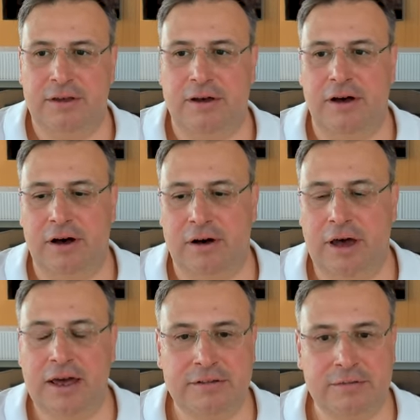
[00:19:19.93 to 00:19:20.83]

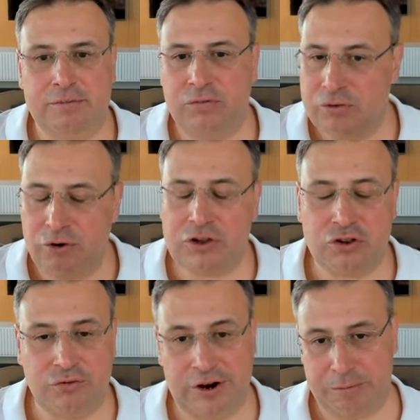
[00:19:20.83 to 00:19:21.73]
and we were
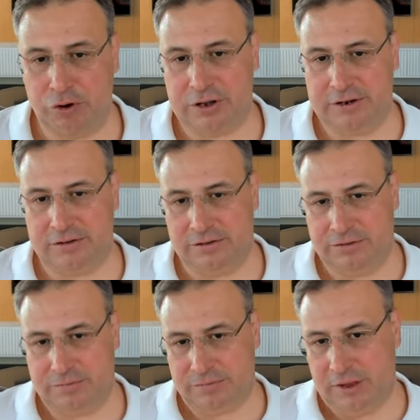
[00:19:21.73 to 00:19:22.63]
actually very productive.
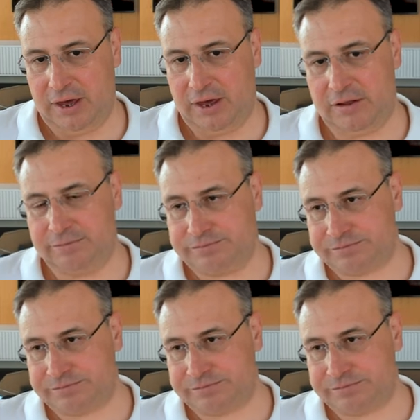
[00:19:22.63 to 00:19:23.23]
And